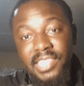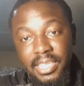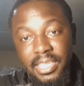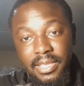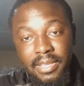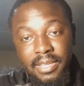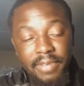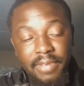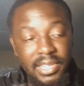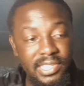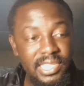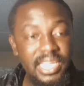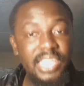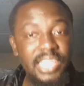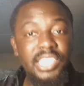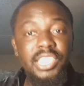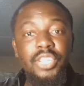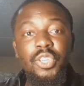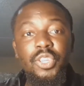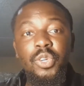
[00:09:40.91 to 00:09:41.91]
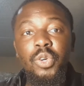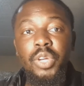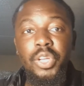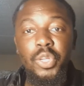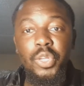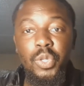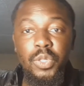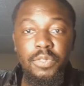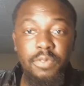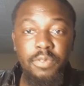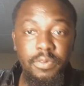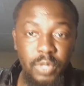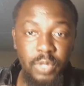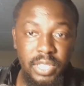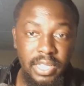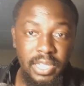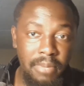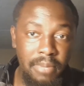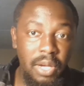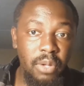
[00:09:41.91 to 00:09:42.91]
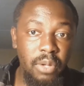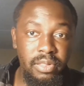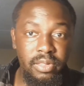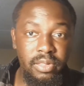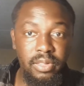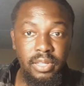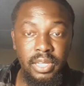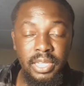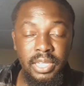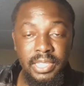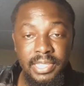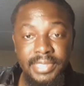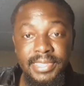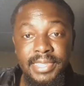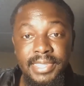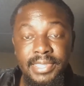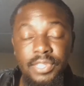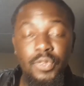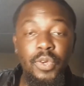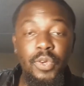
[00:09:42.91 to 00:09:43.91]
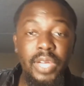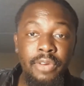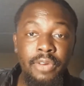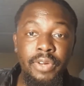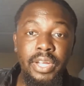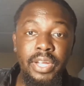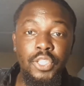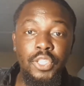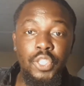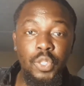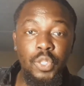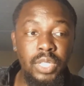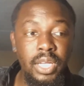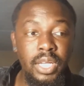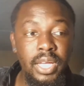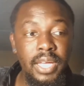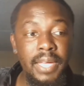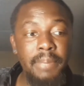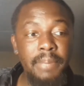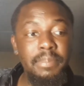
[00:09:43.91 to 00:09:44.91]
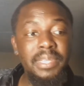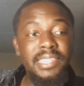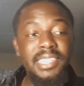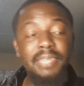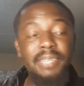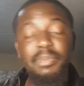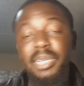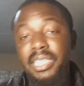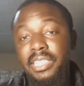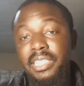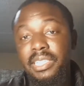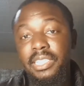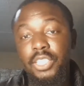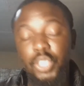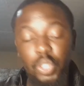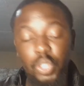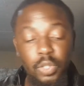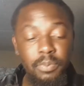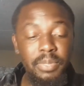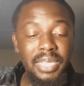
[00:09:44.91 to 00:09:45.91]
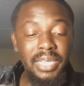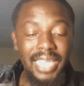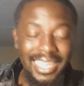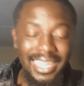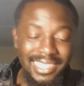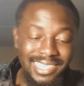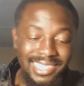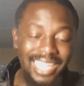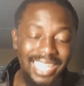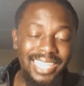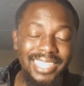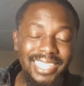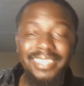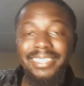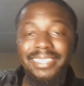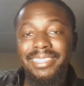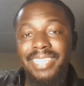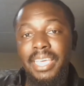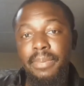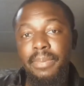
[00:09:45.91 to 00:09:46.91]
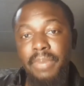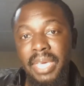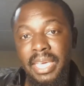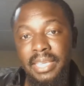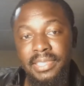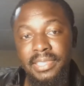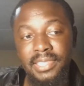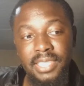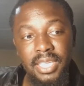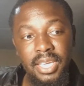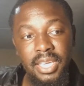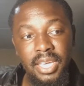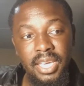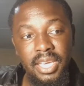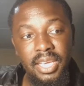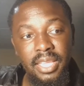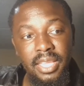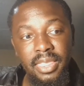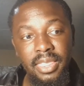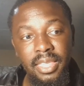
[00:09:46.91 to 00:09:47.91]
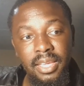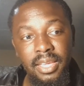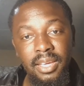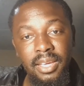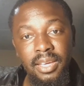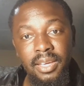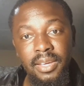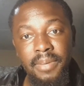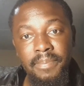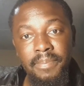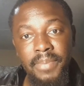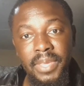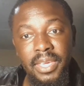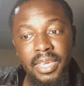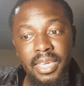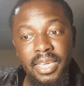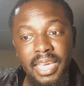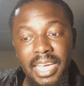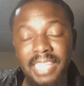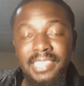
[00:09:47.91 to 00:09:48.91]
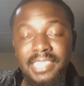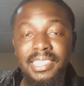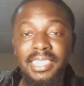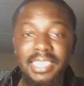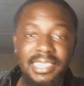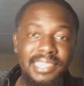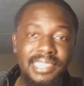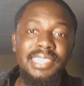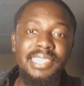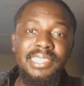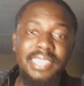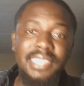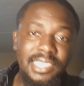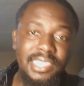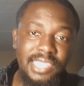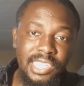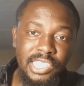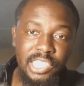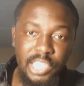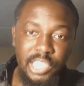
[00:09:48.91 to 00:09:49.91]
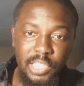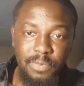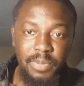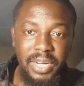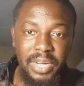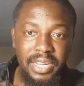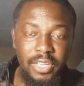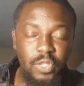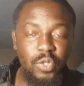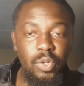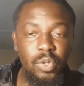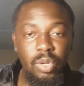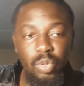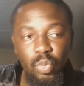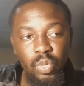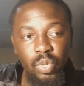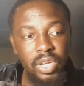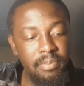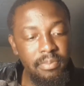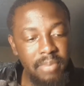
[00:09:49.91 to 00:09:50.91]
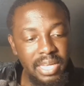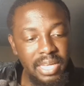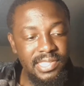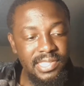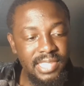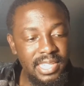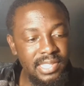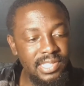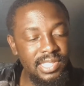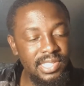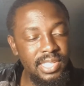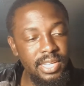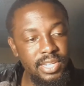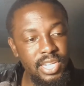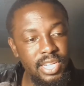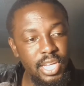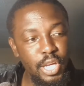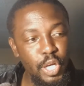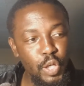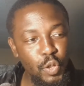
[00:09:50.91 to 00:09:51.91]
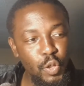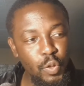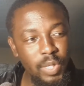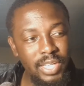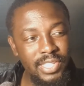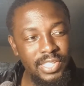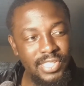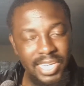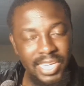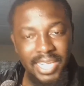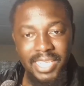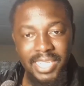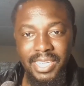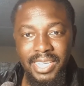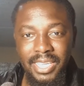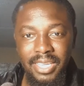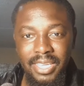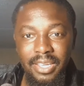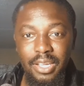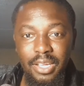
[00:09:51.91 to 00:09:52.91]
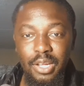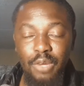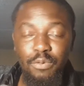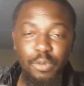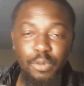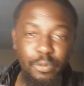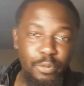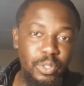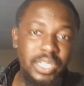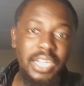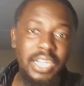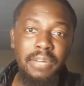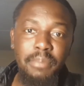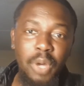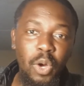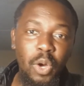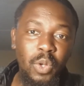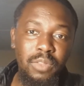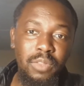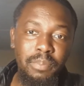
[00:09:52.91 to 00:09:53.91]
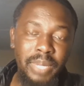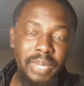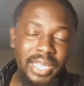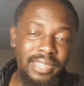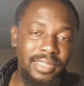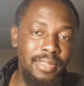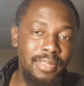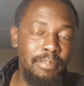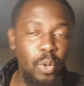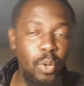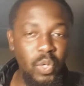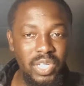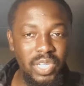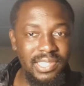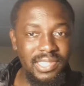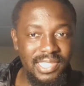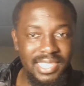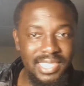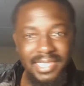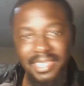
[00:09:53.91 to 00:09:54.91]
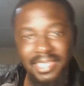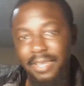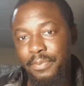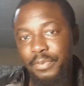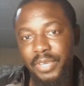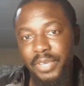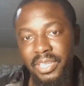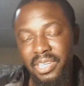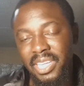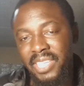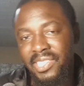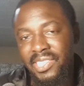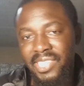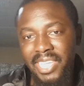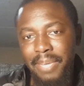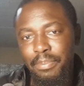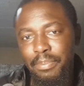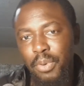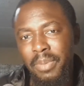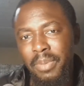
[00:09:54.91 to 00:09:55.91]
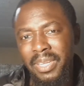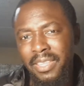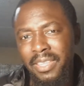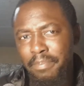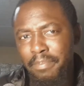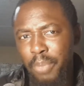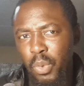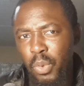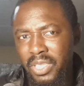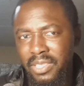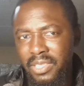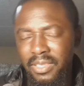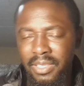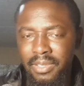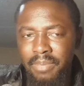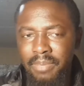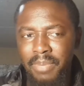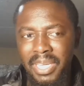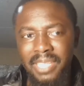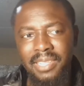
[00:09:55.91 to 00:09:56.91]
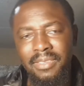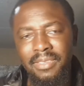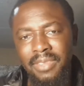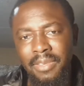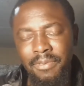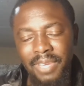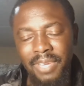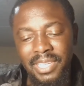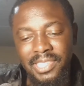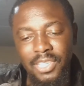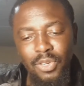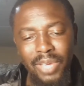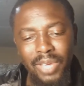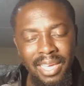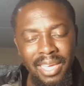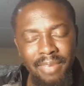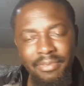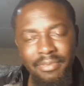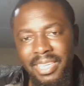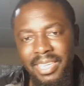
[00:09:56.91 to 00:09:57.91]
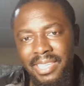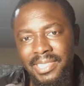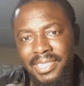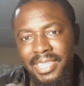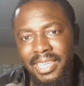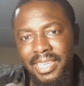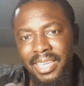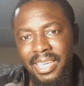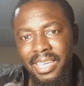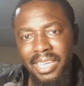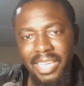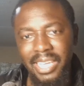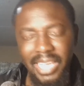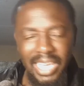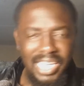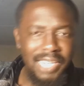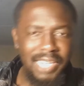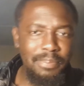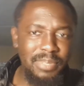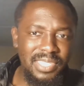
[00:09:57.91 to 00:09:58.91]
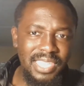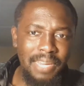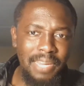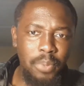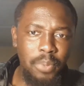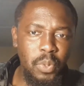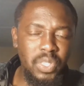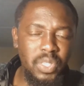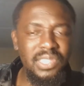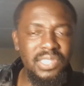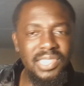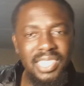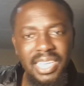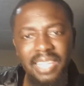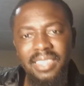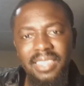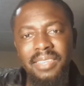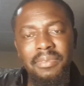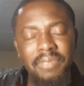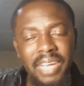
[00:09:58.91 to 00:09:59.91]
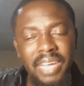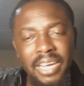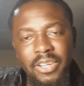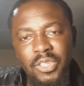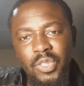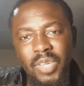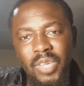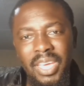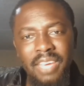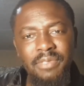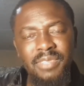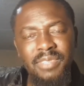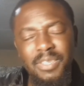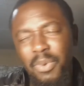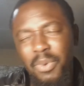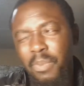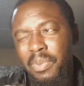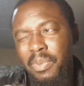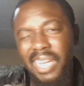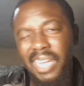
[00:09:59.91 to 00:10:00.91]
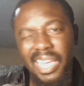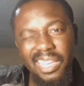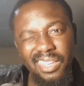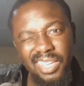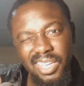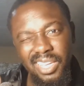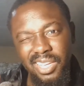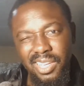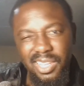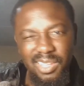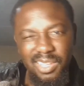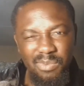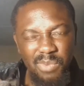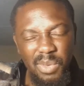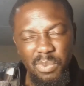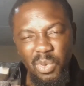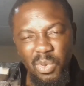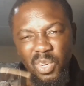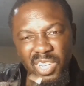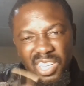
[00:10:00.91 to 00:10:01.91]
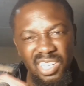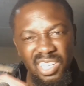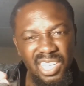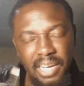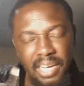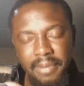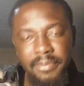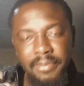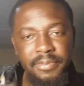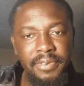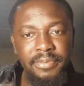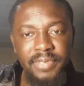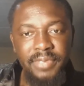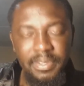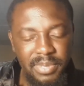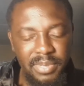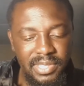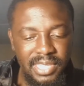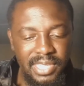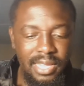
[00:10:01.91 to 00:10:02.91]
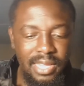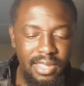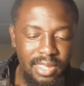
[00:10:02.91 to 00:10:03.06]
vaccination you're going to use for foot and mouth disease in your area should be exactly the same as the disease that's actually spreading. So it wouldn't make sense that you're injecting for foot and mouth, but the potency is different. Let's say probably the vaccine you're having is a 80% potency, and the virus you have is probably like maybe on a young 50%